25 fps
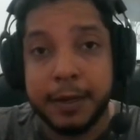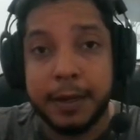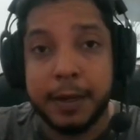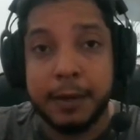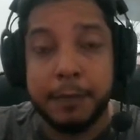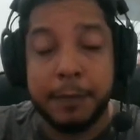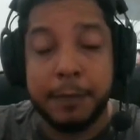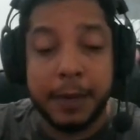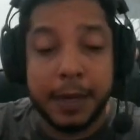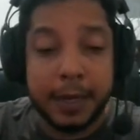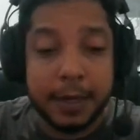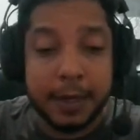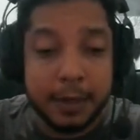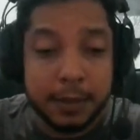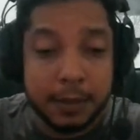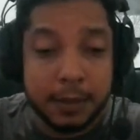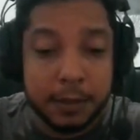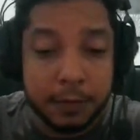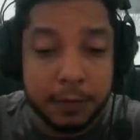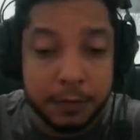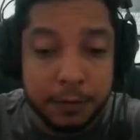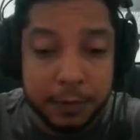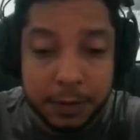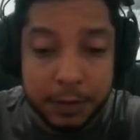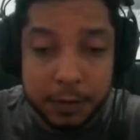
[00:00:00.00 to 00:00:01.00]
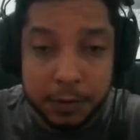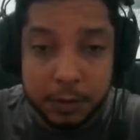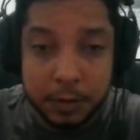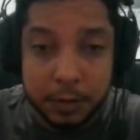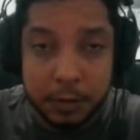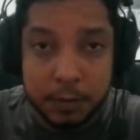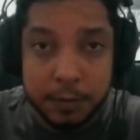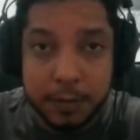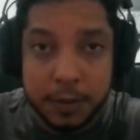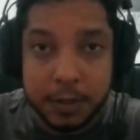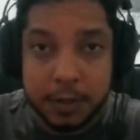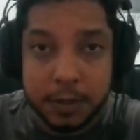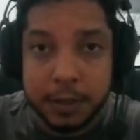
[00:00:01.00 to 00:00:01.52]
by the video card,
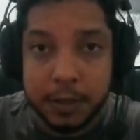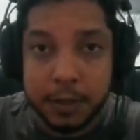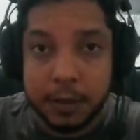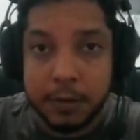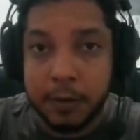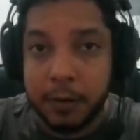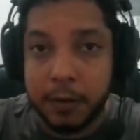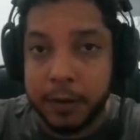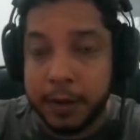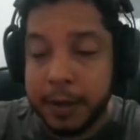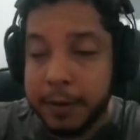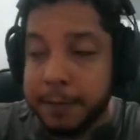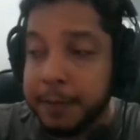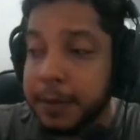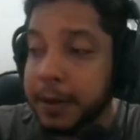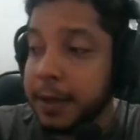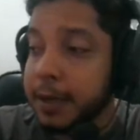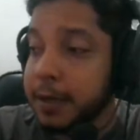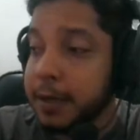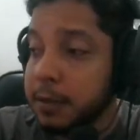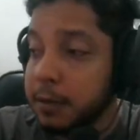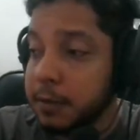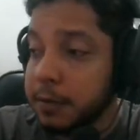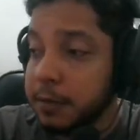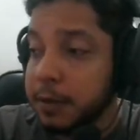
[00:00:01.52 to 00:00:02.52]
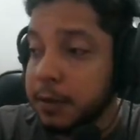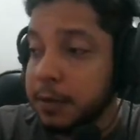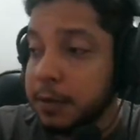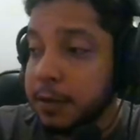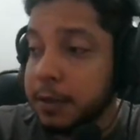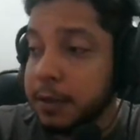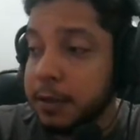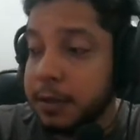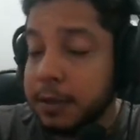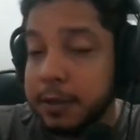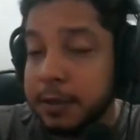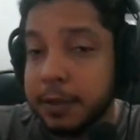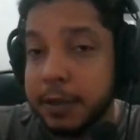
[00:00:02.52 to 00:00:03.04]
so it can be any
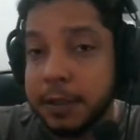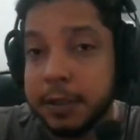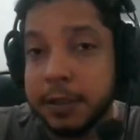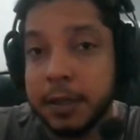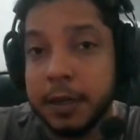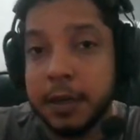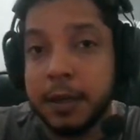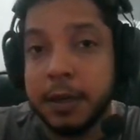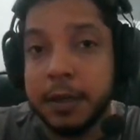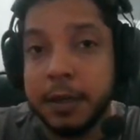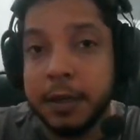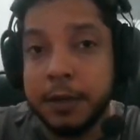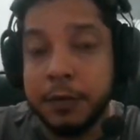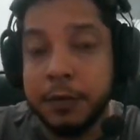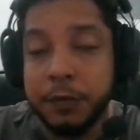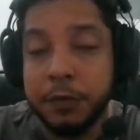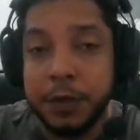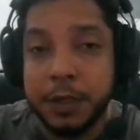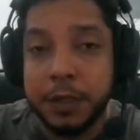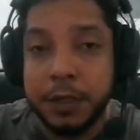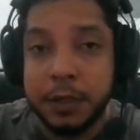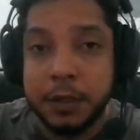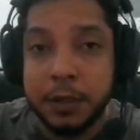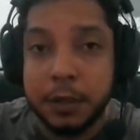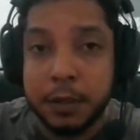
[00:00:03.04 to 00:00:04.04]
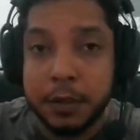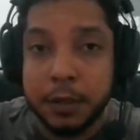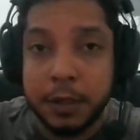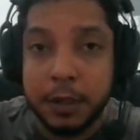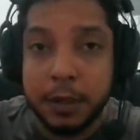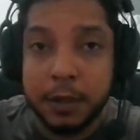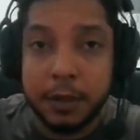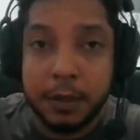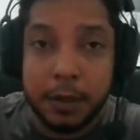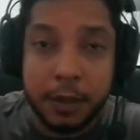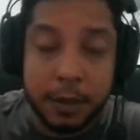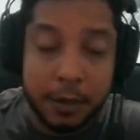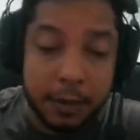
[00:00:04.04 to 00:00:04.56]
video card as long
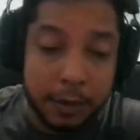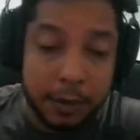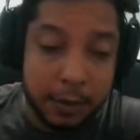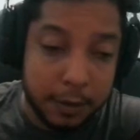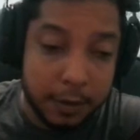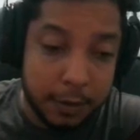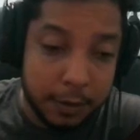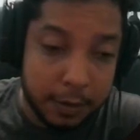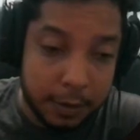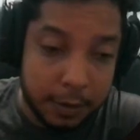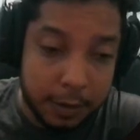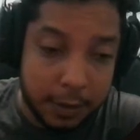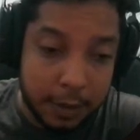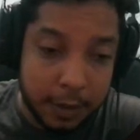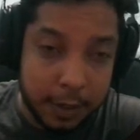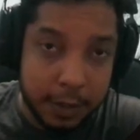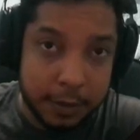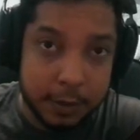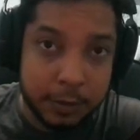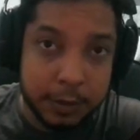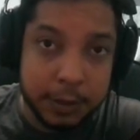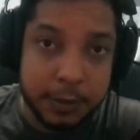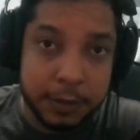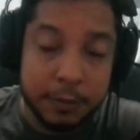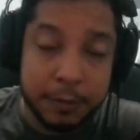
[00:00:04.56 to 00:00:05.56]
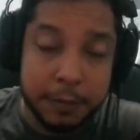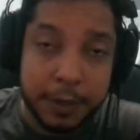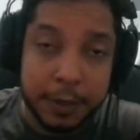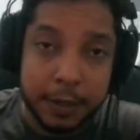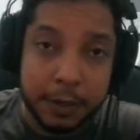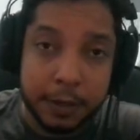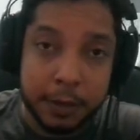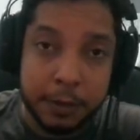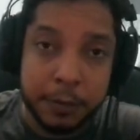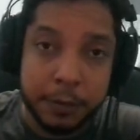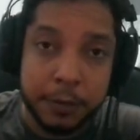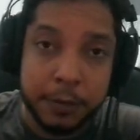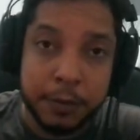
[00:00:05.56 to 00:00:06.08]
as it is NVIDIA,
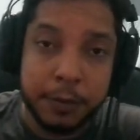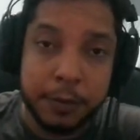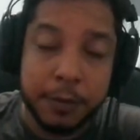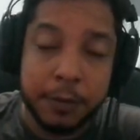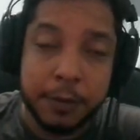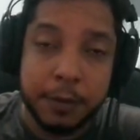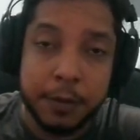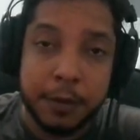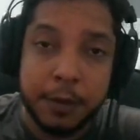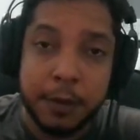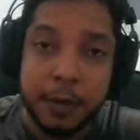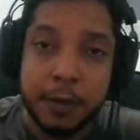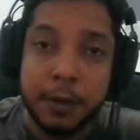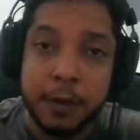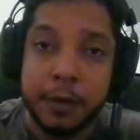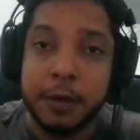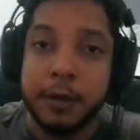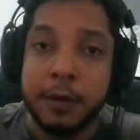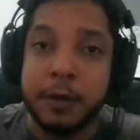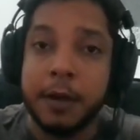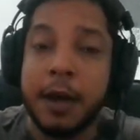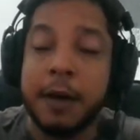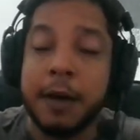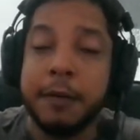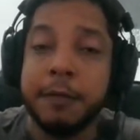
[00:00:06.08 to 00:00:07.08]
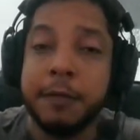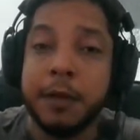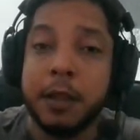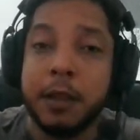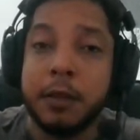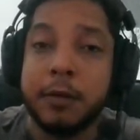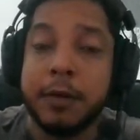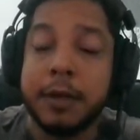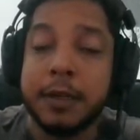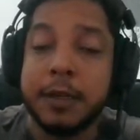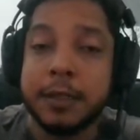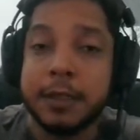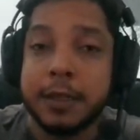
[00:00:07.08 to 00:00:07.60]
and virtualization has to
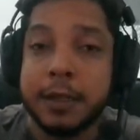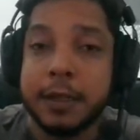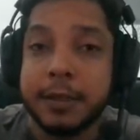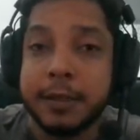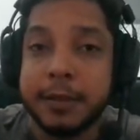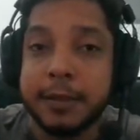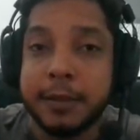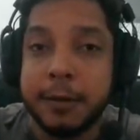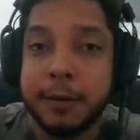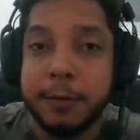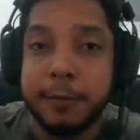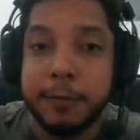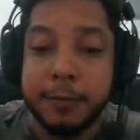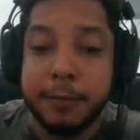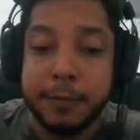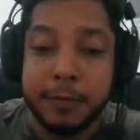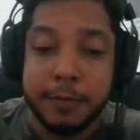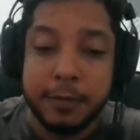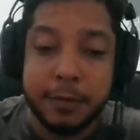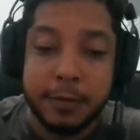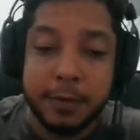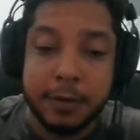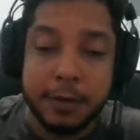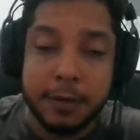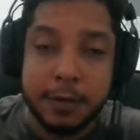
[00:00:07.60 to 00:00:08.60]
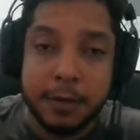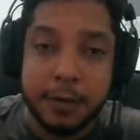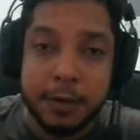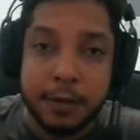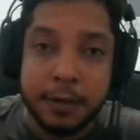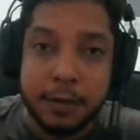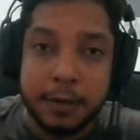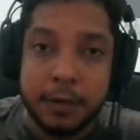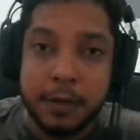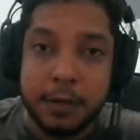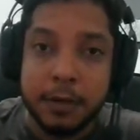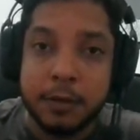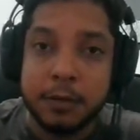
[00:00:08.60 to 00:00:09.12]
be activated. The
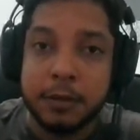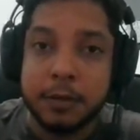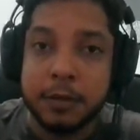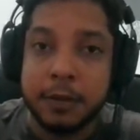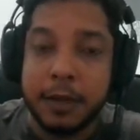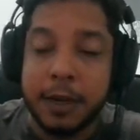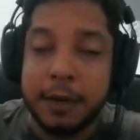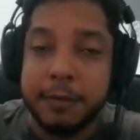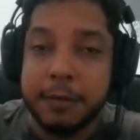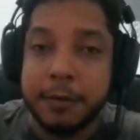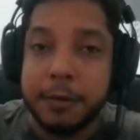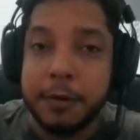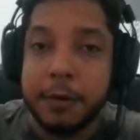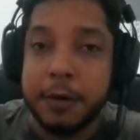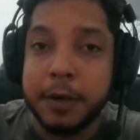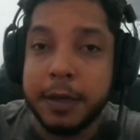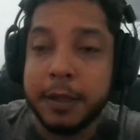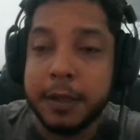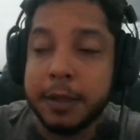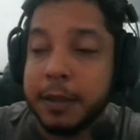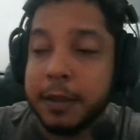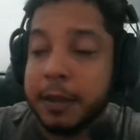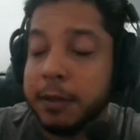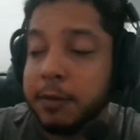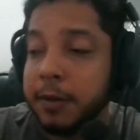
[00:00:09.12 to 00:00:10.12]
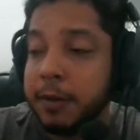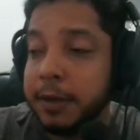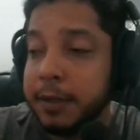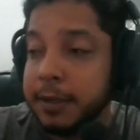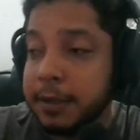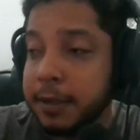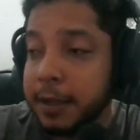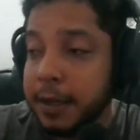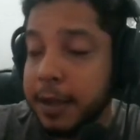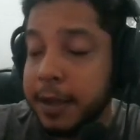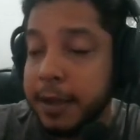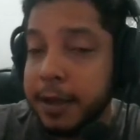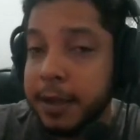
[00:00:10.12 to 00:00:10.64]
correct CUS drive is installed.
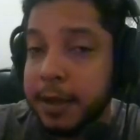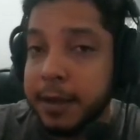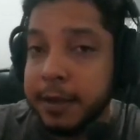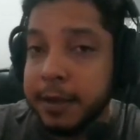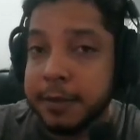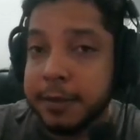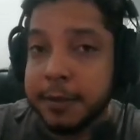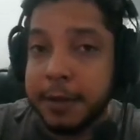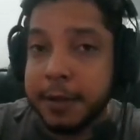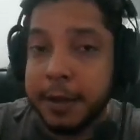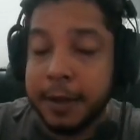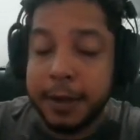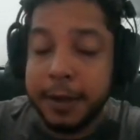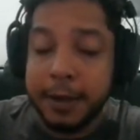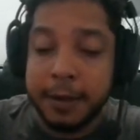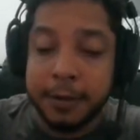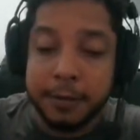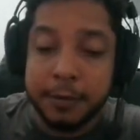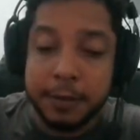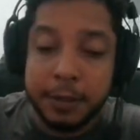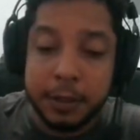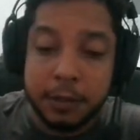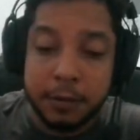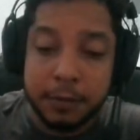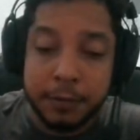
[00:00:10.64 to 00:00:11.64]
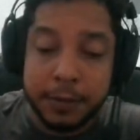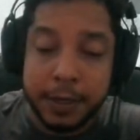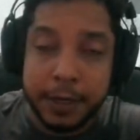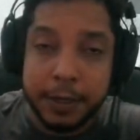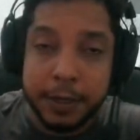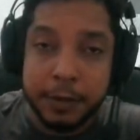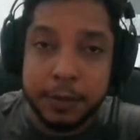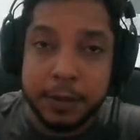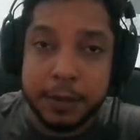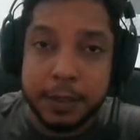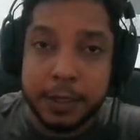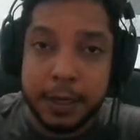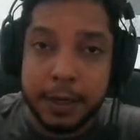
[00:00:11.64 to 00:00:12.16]
We are going to
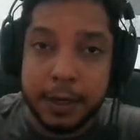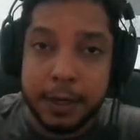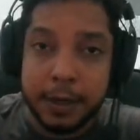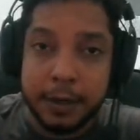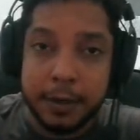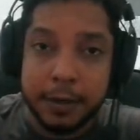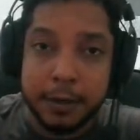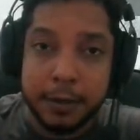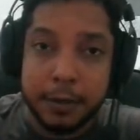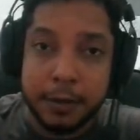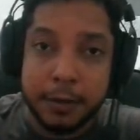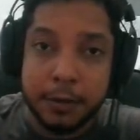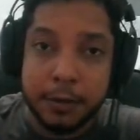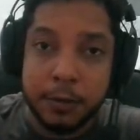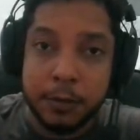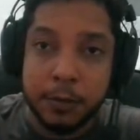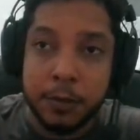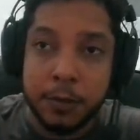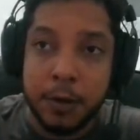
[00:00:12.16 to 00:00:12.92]
use Ollama,